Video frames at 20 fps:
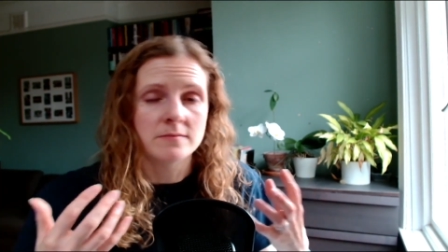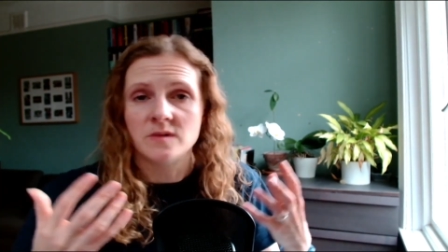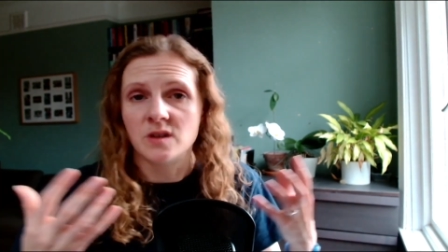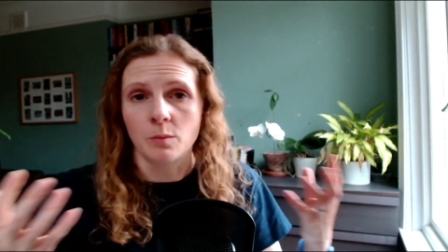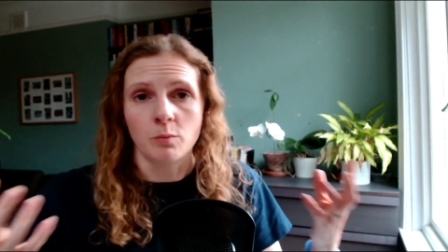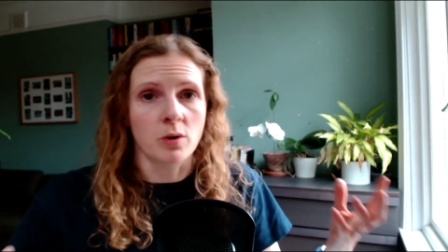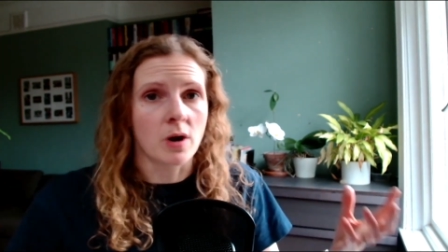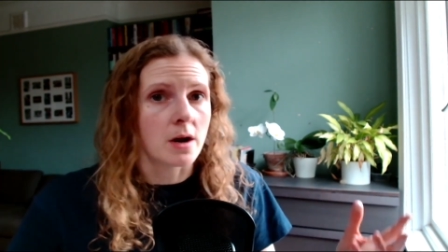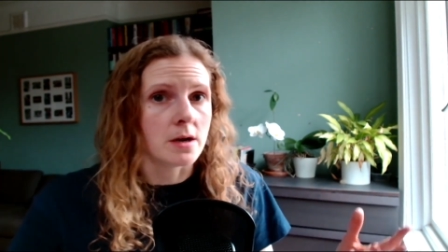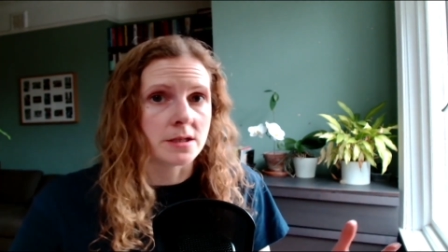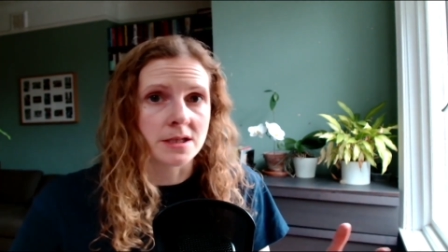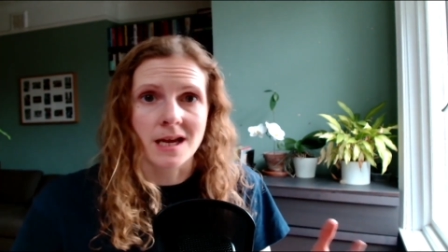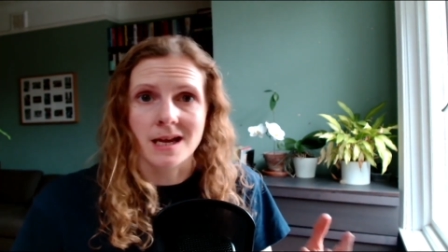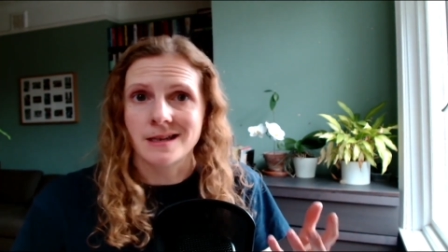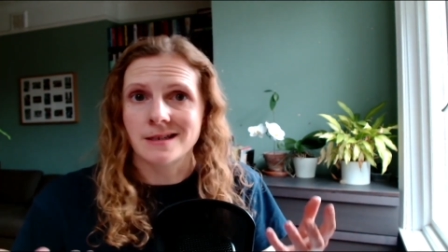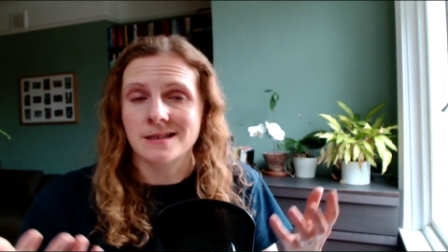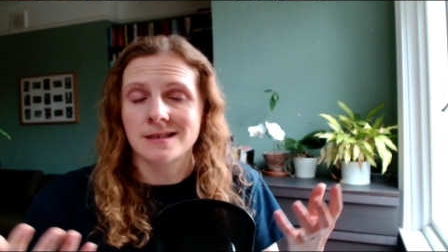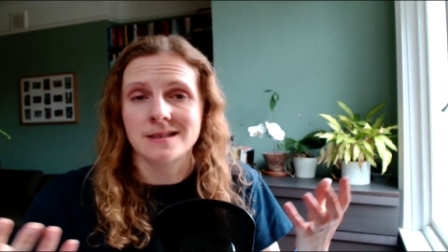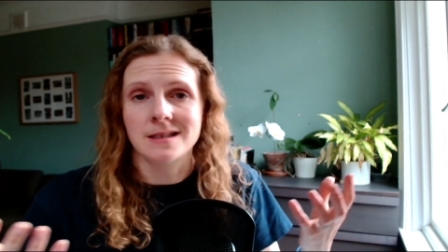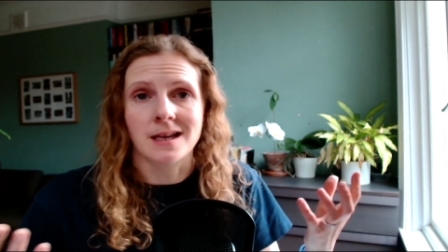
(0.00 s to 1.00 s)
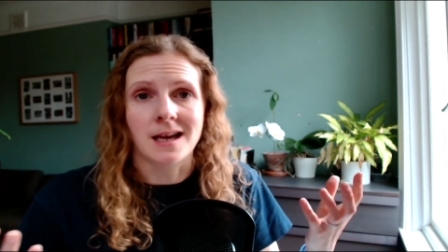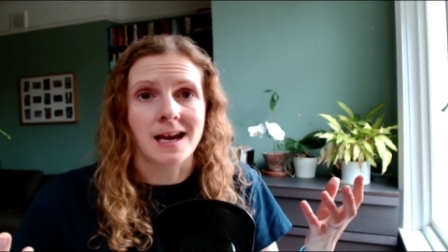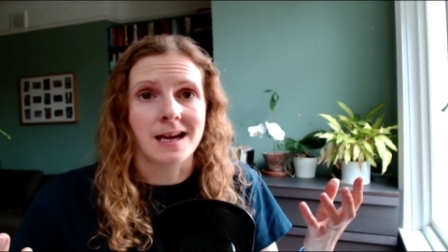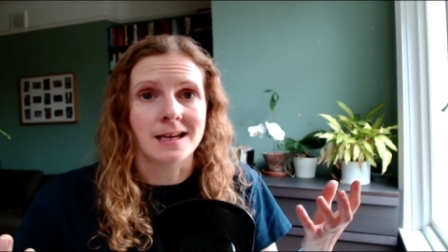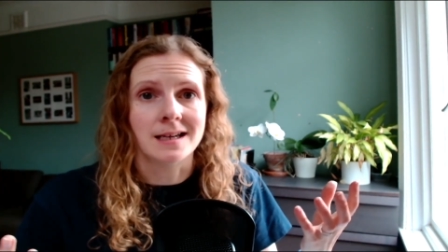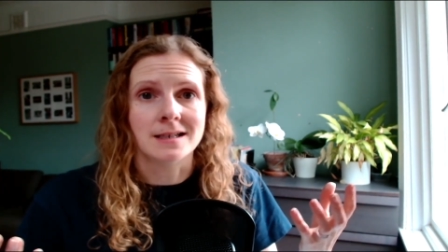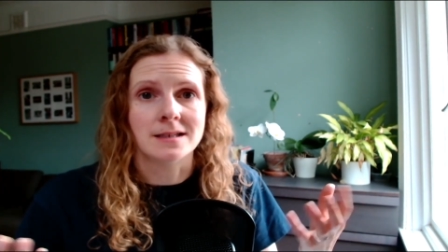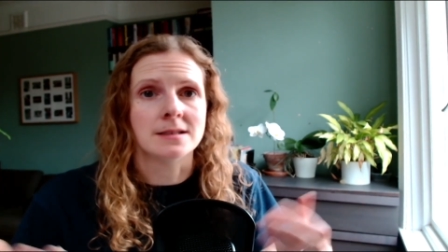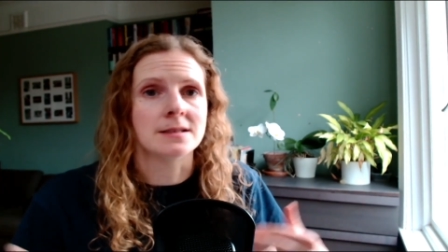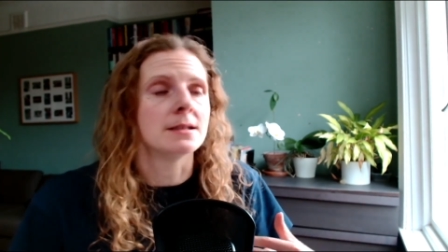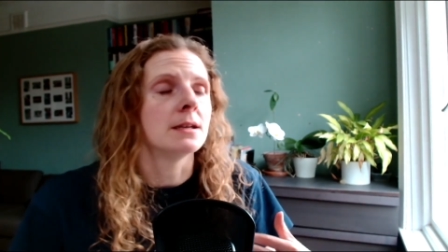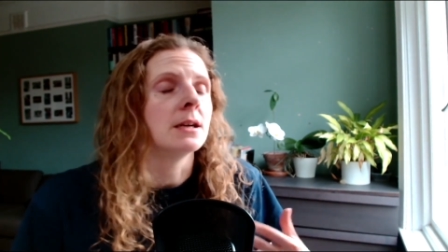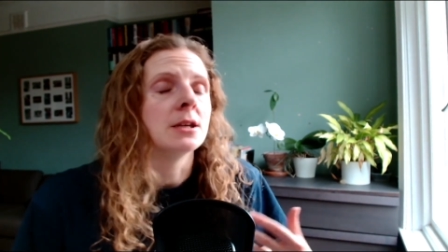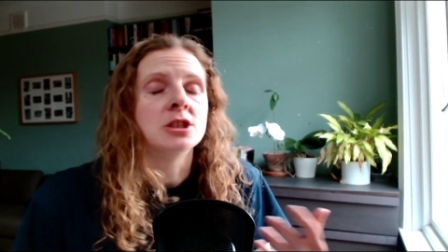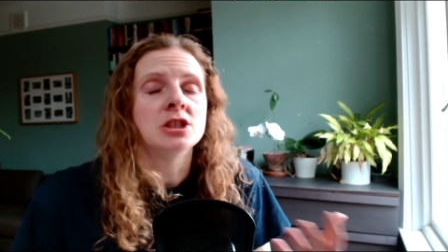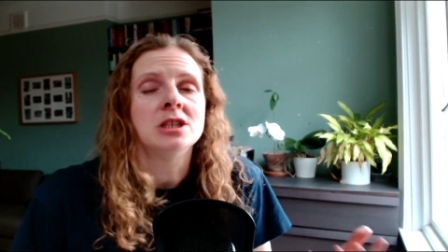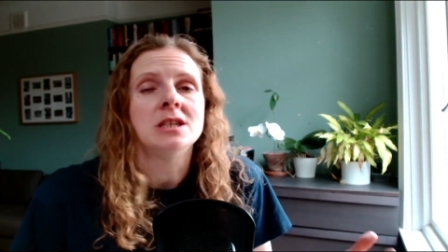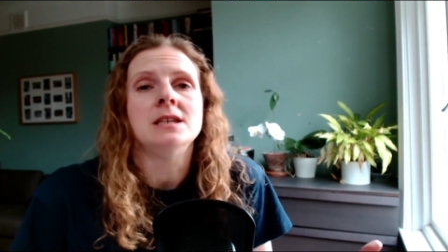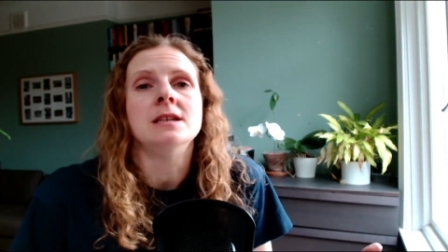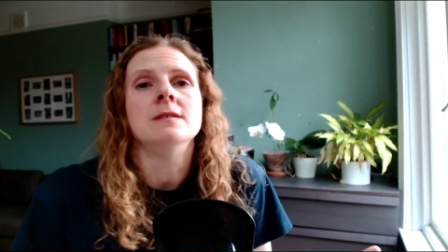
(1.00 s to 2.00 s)
the process has
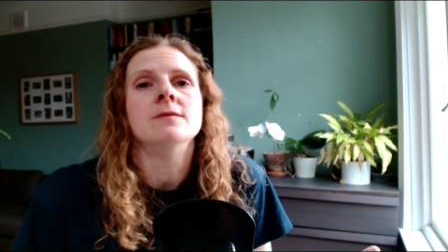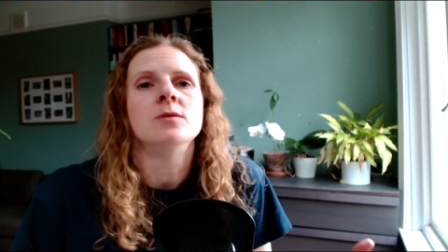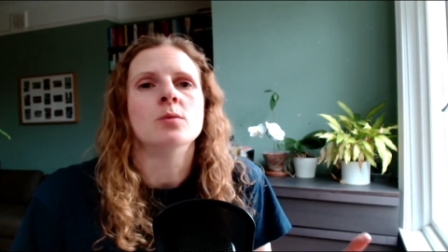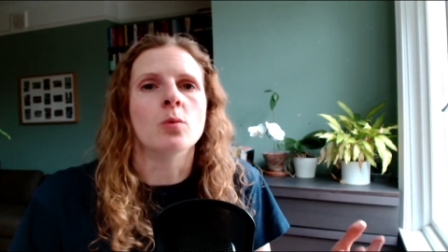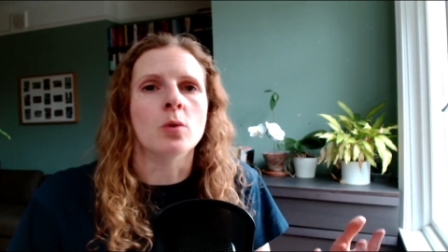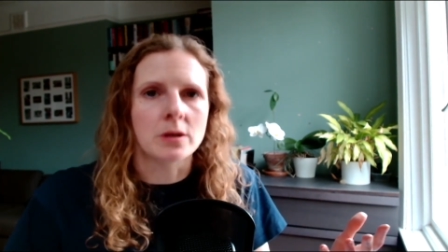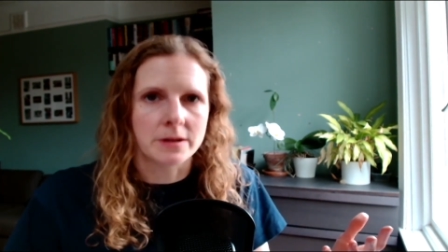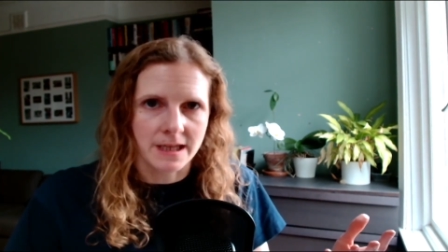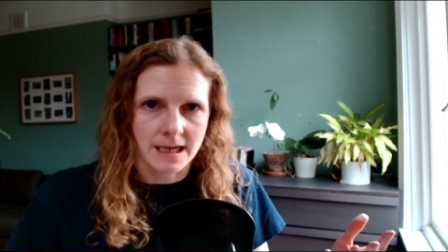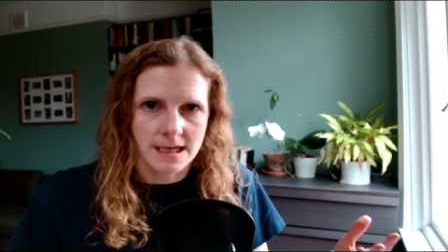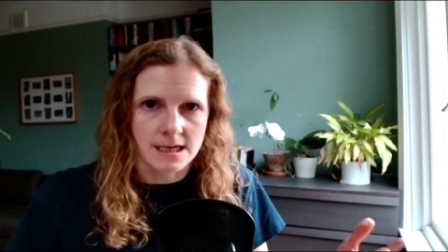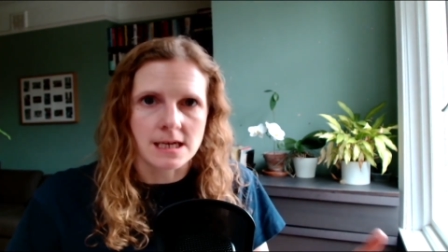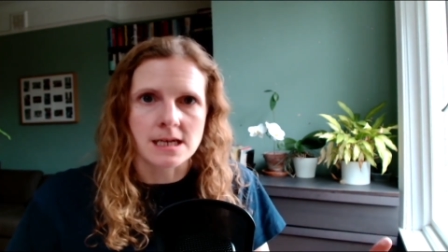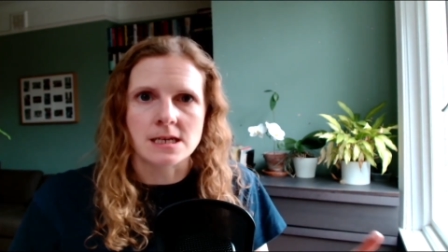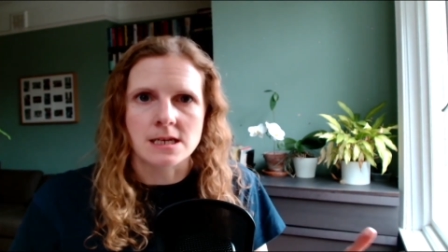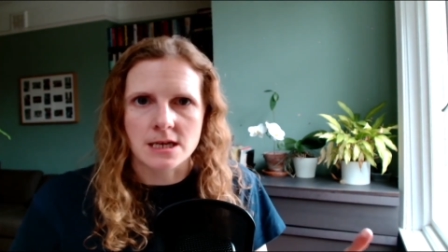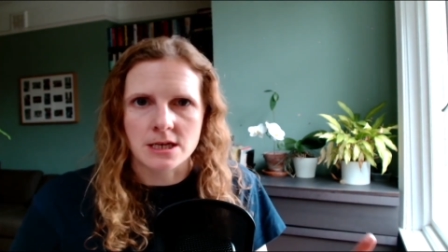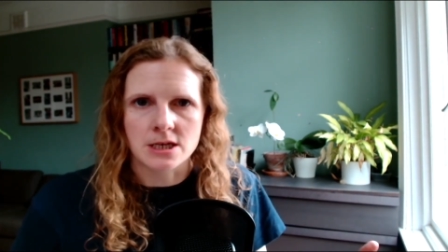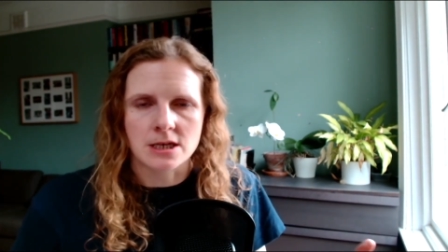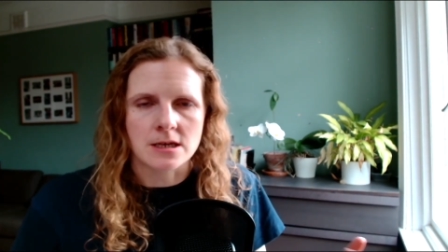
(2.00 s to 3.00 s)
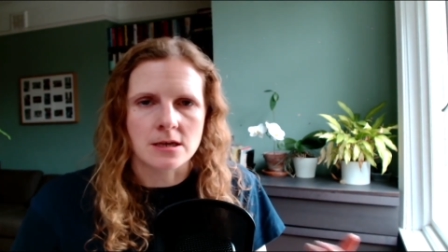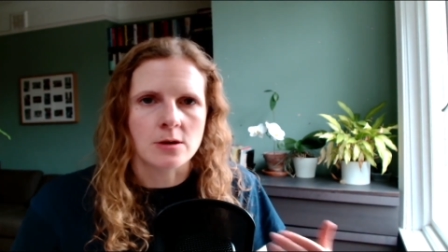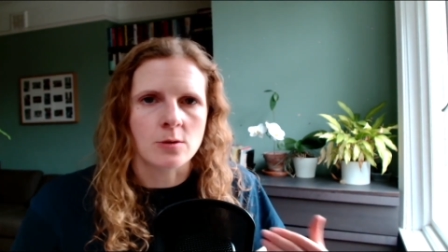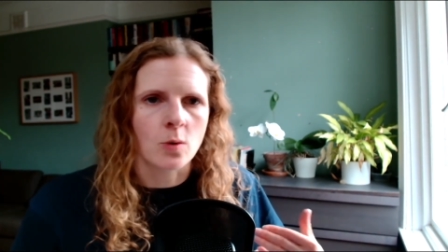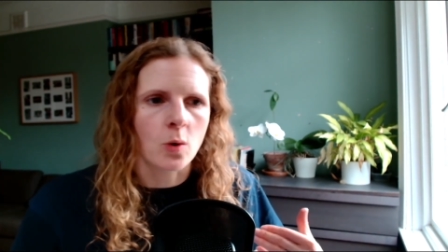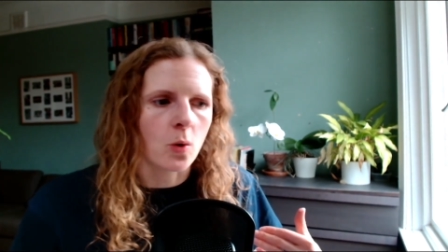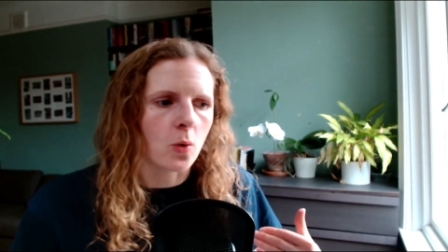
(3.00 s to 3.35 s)
achieved what they need it to,